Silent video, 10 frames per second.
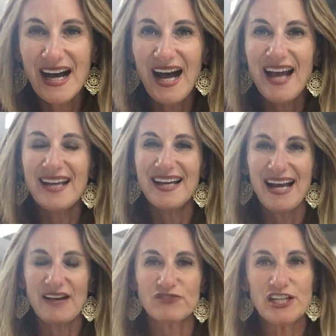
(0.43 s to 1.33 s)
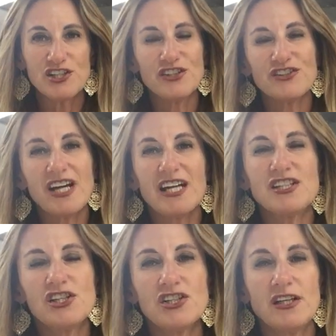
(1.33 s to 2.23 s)
Hi, I'm registered
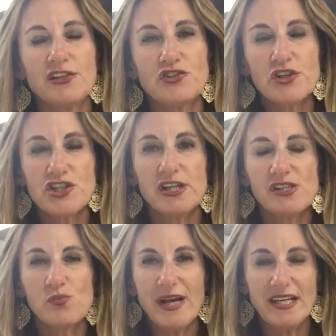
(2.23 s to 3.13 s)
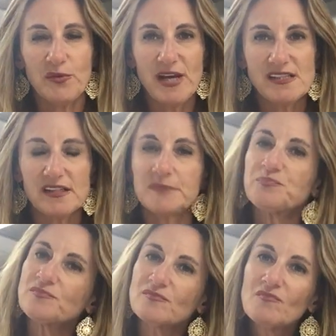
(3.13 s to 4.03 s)
dietitian and nutritionist Wendy
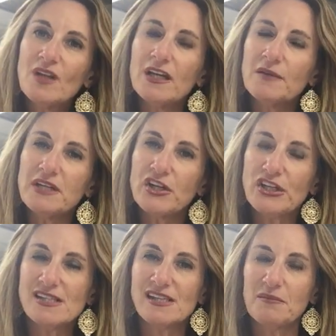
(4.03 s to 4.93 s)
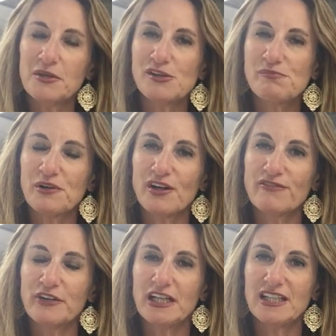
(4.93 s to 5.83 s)
Wesley, and I'm here in the St.
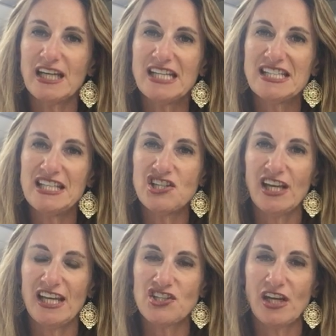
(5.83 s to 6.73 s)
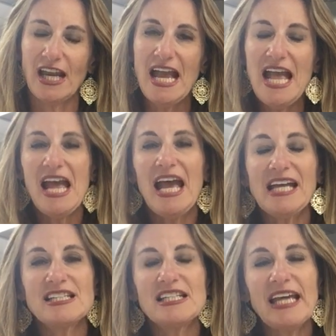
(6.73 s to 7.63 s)
Petersburg Free Clinic Teaching Kitchen.
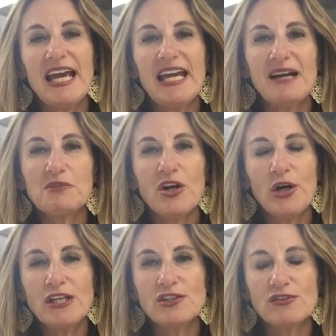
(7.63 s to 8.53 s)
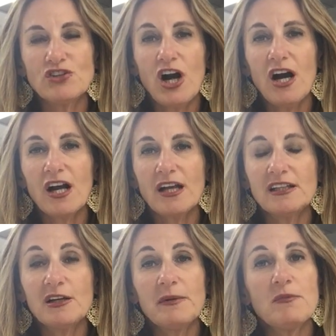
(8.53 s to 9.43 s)
And today I'm going to talk a
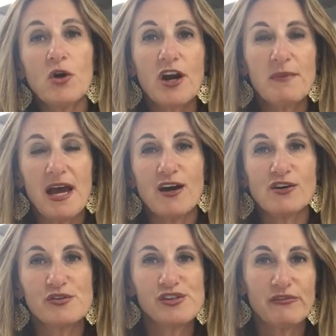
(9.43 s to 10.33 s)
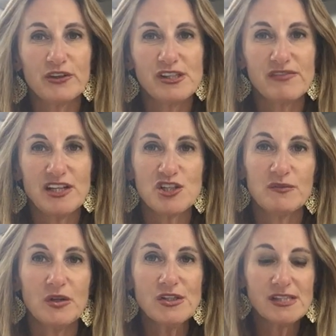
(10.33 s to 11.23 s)
little bit more about cruciferous
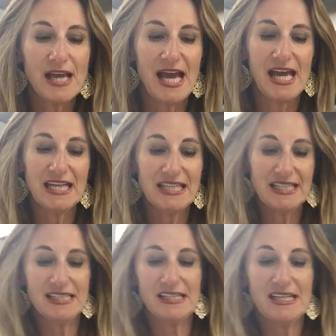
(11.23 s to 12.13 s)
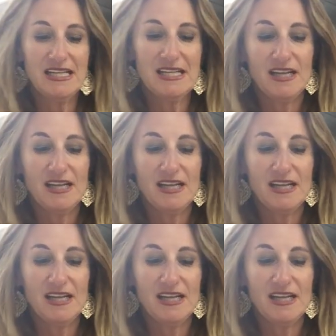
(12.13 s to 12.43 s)
vegetables, and